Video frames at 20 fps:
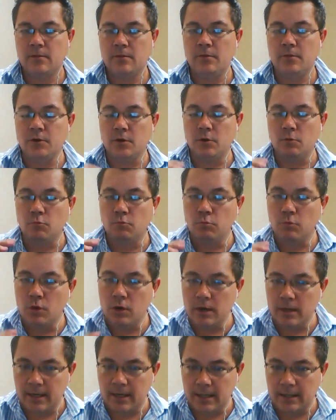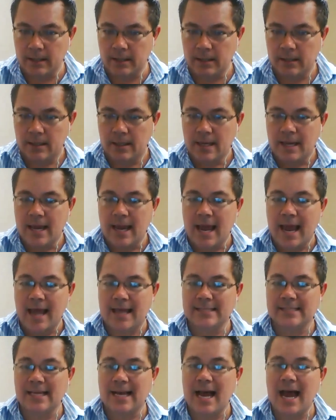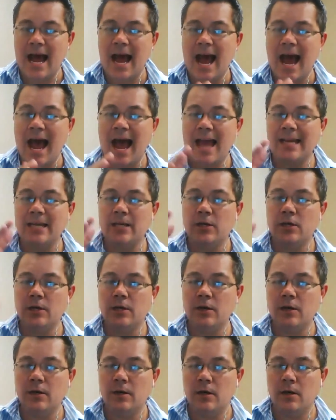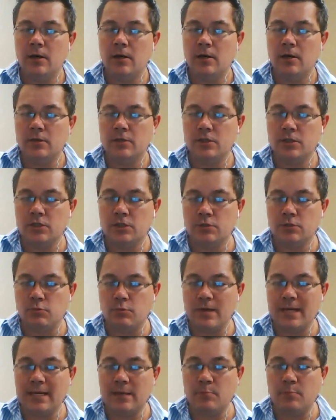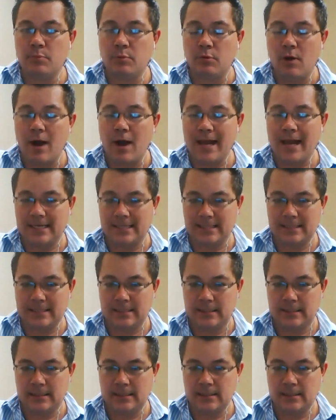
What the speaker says: the wood has a higher street price.